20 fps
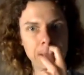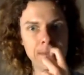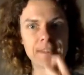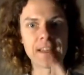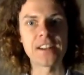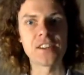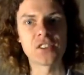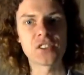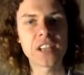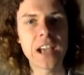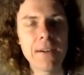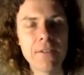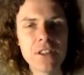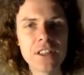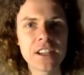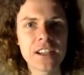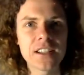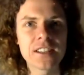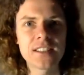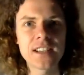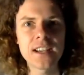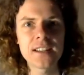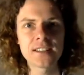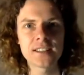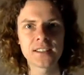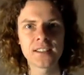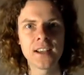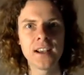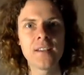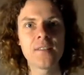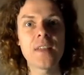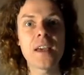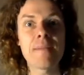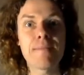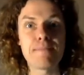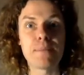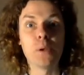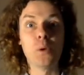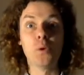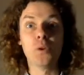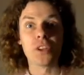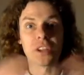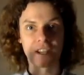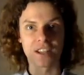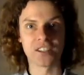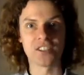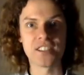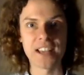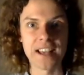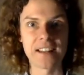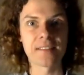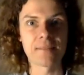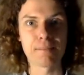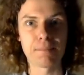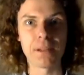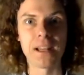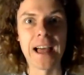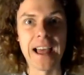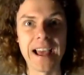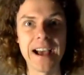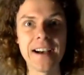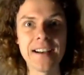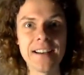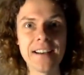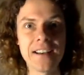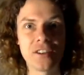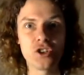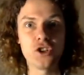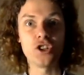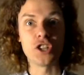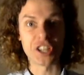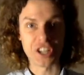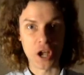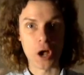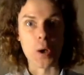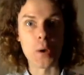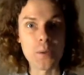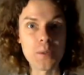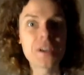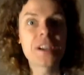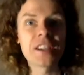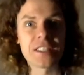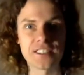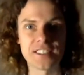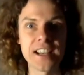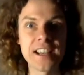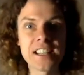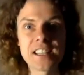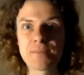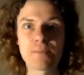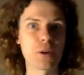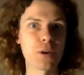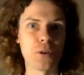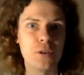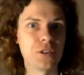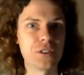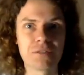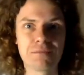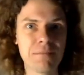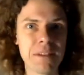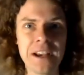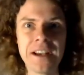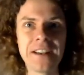They discover the cassettes, they build a cassette player to decode the cassettes because